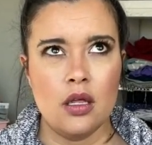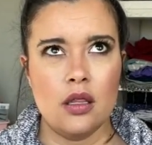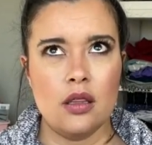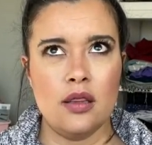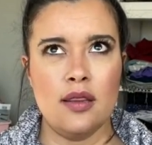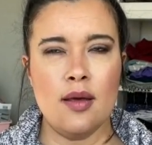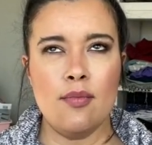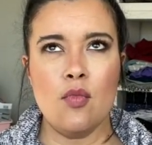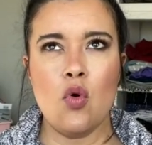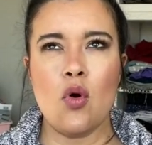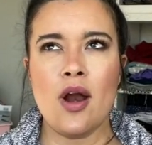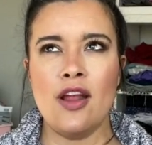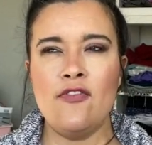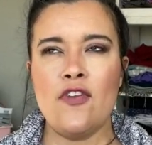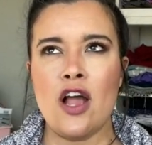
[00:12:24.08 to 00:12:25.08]
the
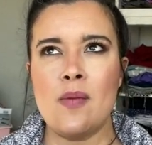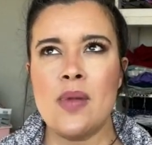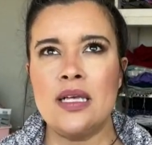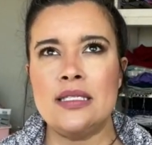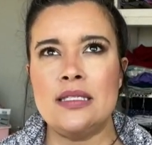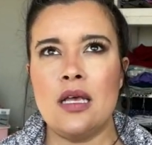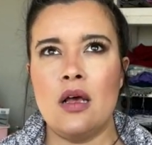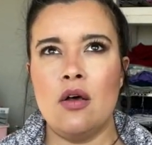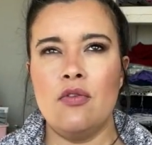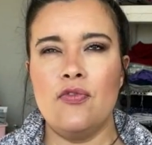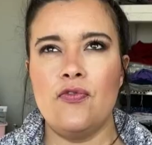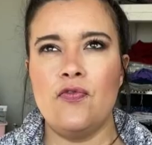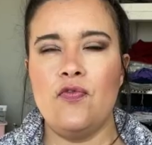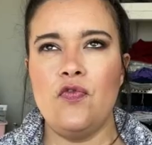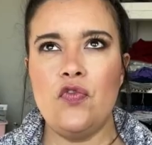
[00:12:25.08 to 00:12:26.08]
more I found myself
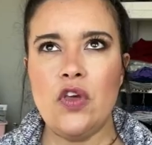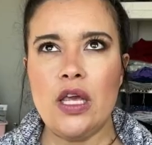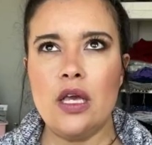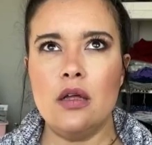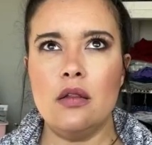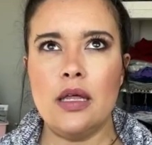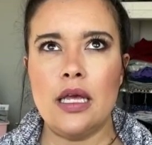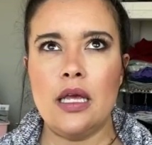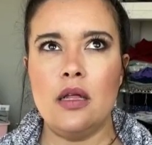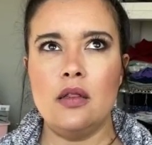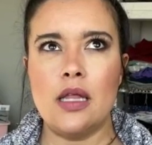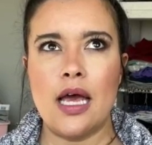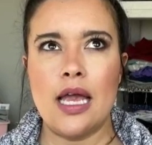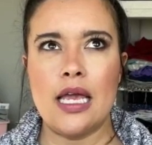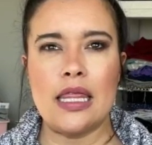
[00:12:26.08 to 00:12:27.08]
feeling
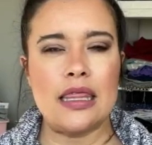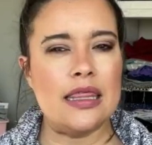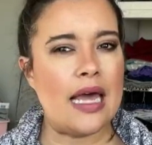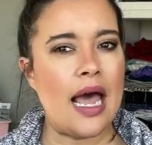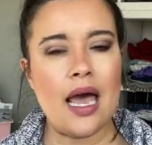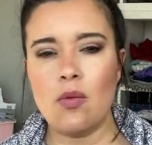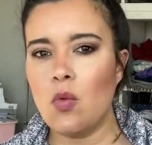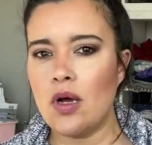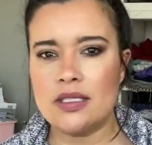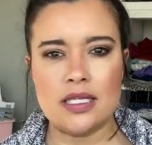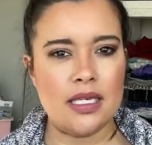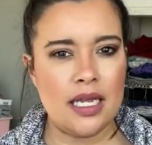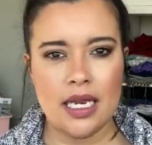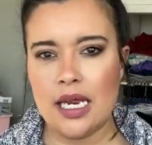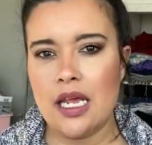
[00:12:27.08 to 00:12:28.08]
like that
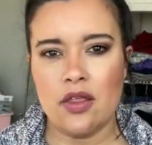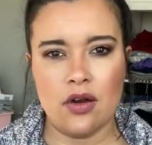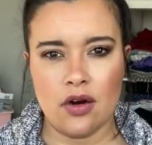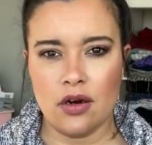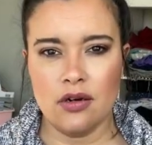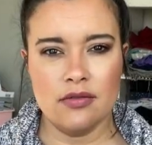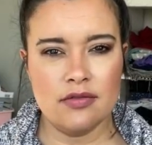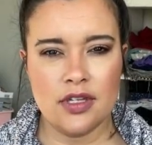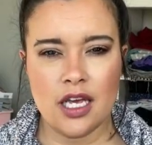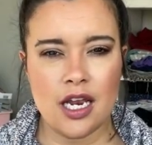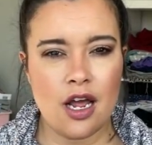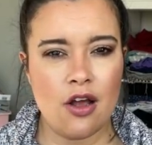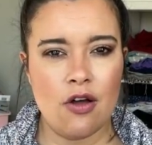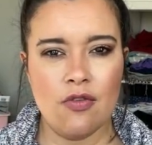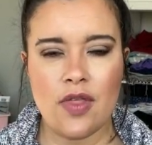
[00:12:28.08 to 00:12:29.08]
wasn't it either. You
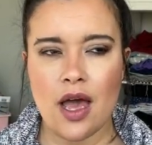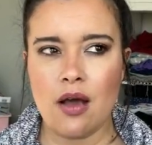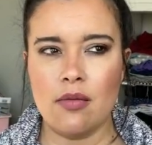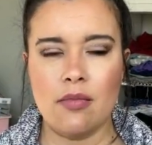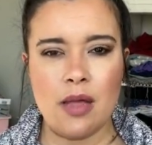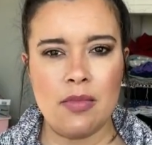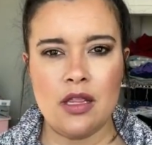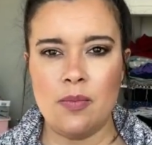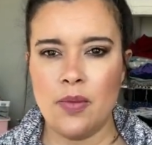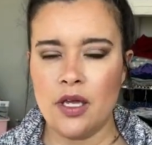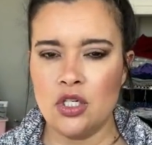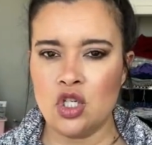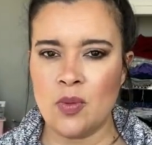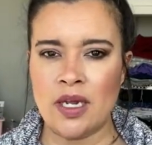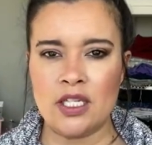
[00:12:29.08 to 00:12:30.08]
know, that maybe the
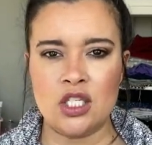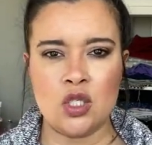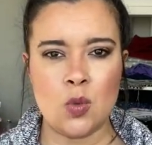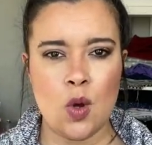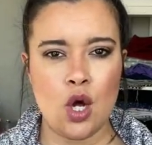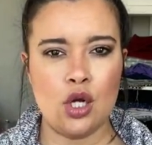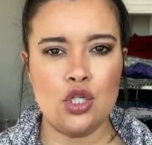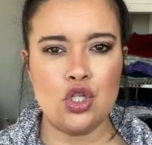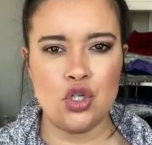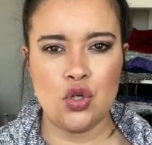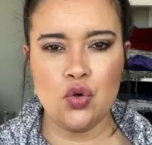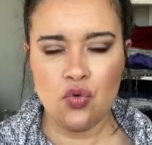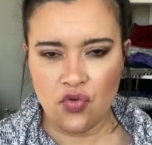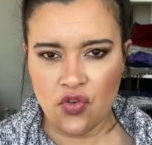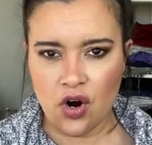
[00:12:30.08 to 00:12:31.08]
pendulum had swung
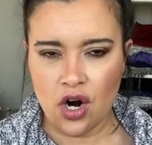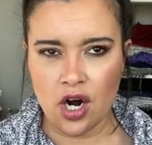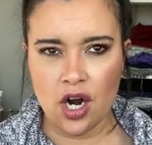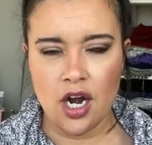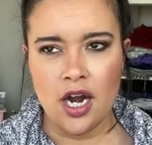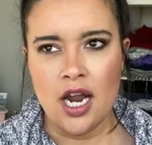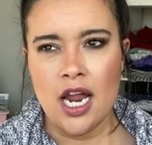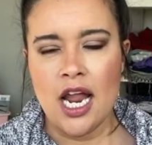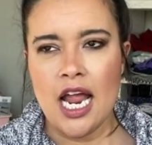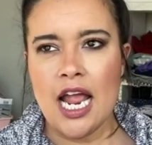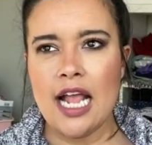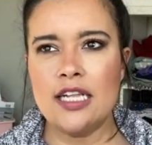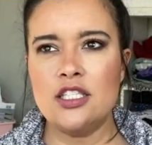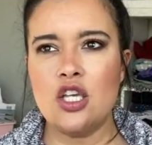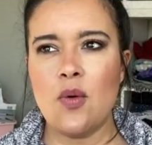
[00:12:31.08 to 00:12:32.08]
too far.
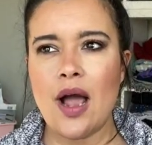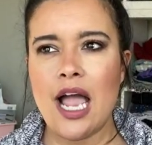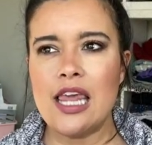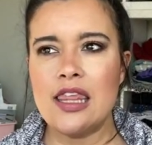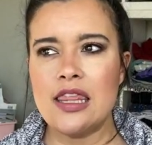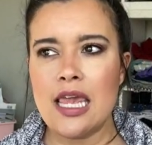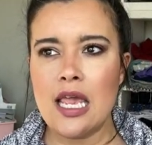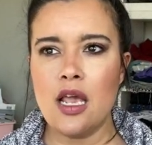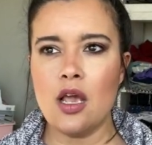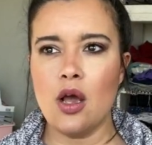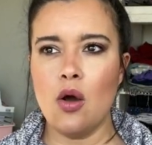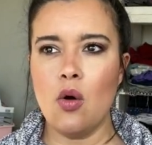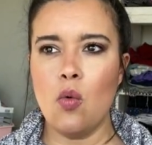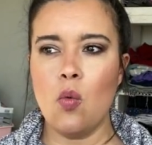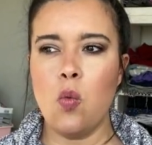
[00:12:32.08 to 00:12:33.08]
And so I think
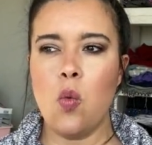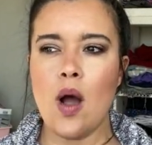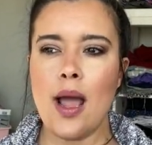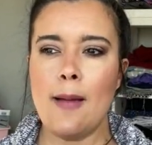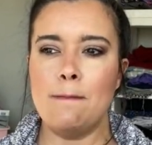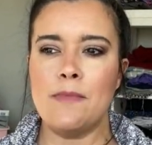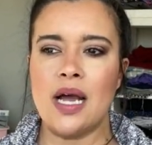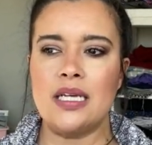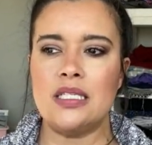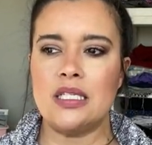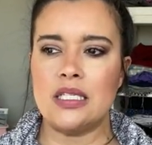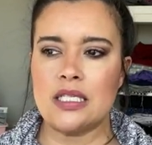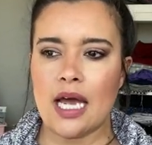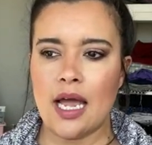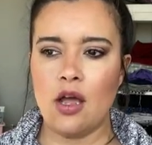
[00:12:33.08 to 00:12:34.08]
what my
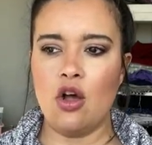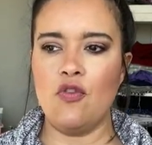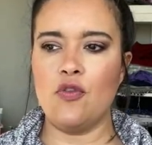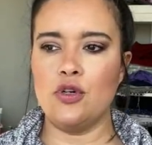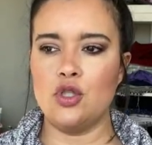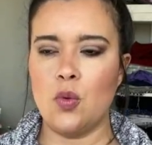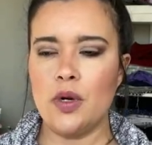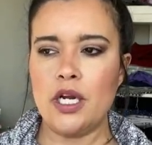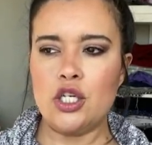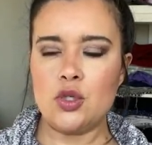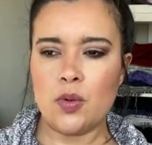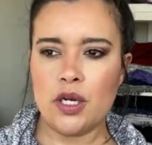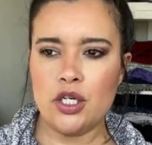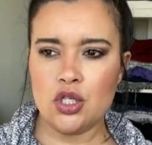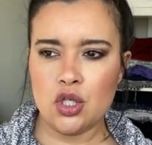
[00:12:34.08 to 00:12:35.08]
style for
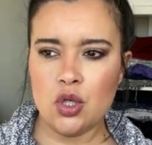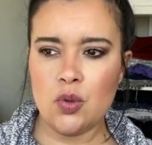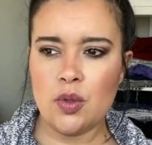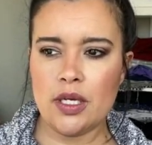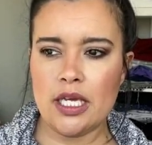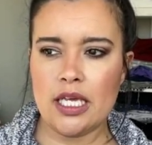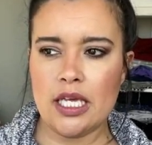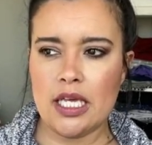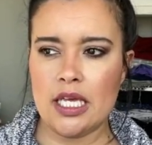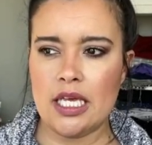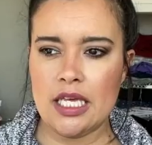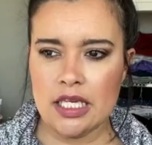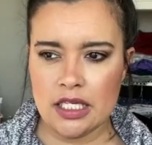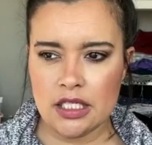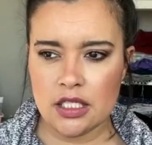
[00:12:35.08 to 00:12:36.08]
2022
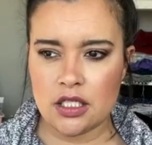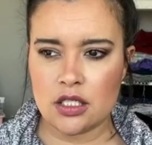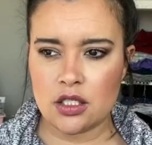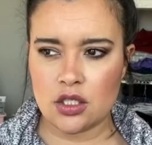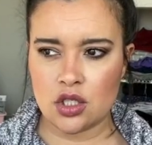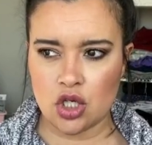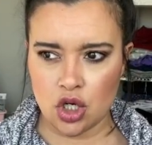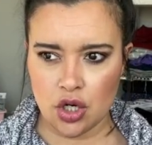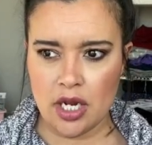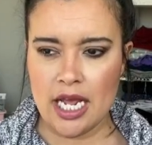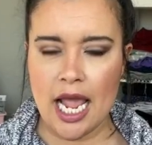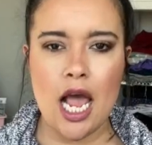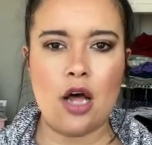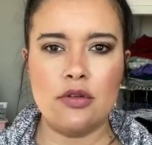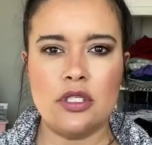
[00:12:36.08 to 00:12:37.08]
is
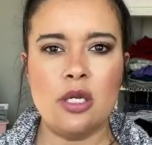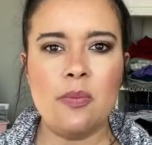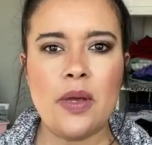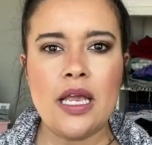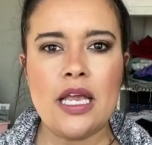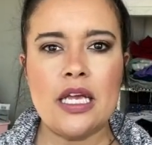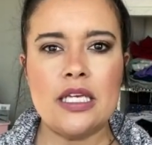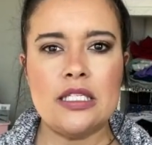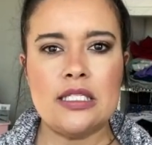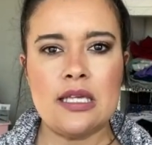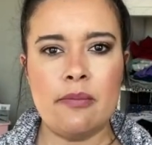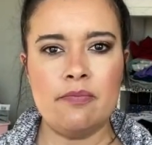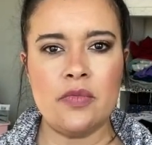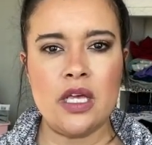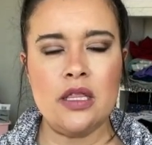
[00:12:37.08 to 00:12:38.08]
turning out to be is
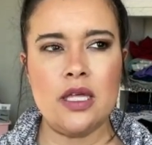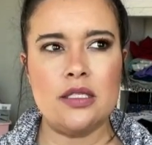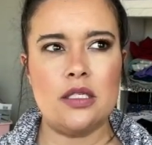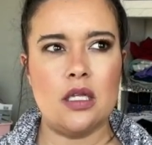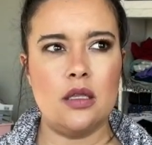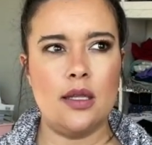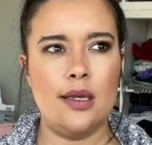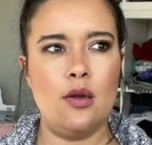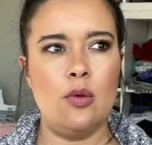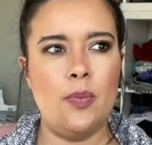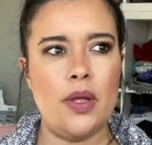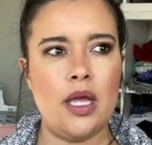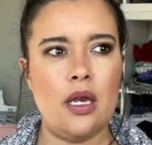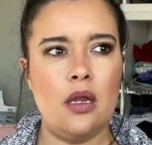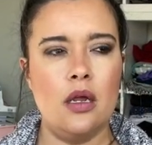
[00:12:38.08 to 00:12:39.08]
something that's a little
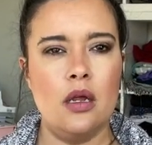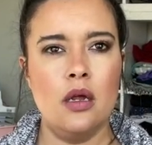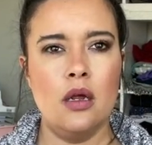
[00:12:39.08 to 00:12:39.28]
bit